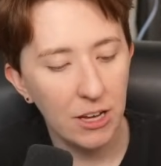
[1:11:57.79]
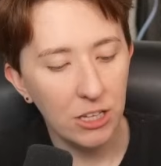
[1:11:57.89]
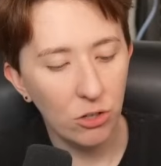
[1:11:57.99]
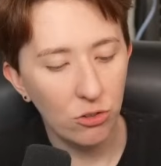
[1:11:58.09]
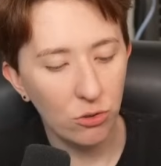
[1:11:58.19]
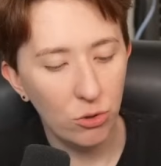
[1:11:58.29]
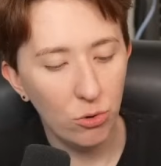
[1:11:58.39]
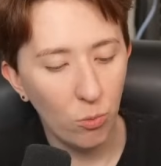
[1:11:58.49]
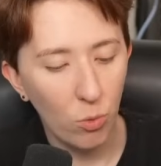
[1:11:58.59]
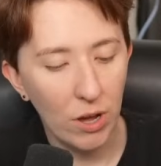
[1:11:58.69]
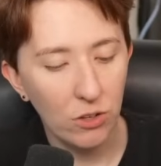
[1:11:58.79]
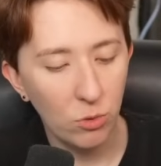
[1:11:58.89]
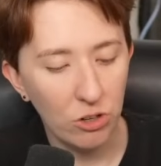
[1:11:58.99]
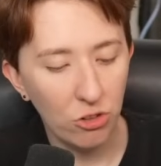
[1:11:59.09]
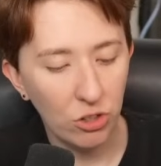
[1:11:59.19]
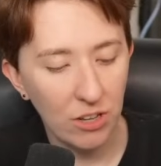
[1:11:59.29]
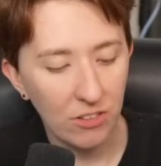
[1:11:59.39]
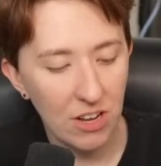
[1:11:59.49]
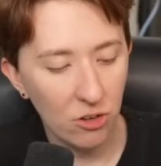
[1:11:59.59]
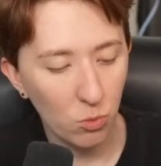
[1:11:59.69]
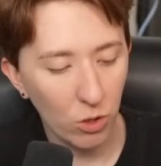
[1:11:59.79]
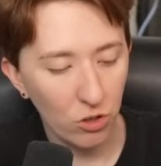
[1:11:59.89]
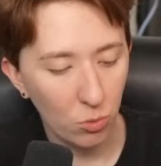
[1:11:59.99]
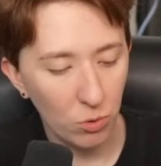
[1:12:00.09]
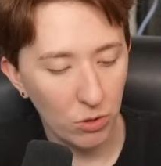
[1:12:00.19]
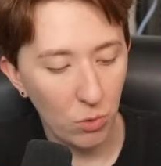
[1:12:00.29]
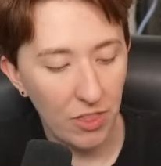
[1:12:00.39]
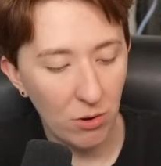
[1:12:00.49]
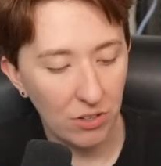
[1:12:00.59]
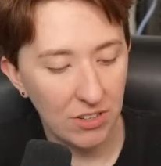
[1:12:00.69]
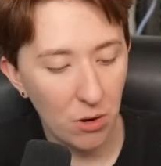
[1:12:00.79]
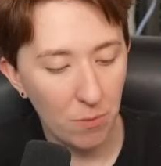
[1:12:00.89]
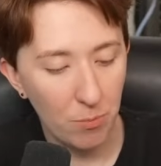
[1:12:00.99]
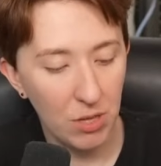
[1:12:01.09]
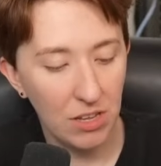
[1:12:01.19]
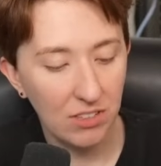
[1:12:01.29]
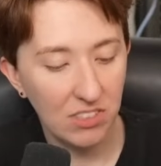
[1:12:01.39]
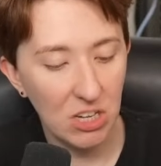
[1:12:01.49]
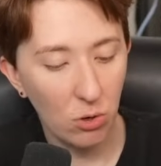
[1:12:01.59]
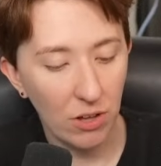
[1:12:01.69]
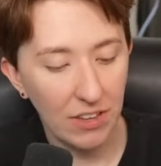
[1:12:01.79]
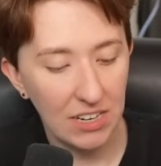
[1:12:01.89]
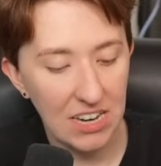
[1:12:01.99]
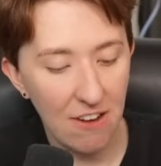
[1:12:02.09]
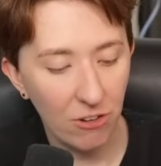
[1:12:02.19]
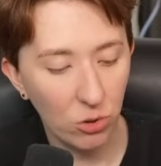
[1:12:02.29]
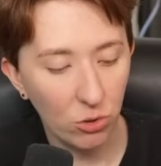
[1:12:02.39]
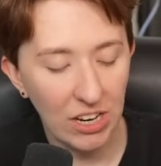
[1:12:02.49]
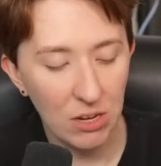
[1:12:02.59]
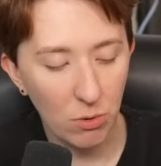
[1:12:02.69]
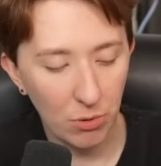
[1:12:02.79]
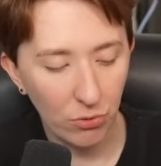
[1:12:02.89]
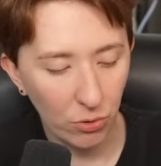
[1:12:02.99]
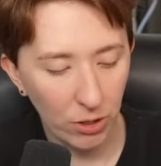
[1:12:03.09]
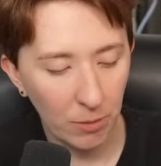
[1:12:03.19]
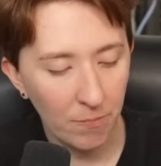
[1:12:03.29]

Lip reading: He also knew what Yue Qingyan's next words would, without a doubt, be a secret that he'd never told anyone before.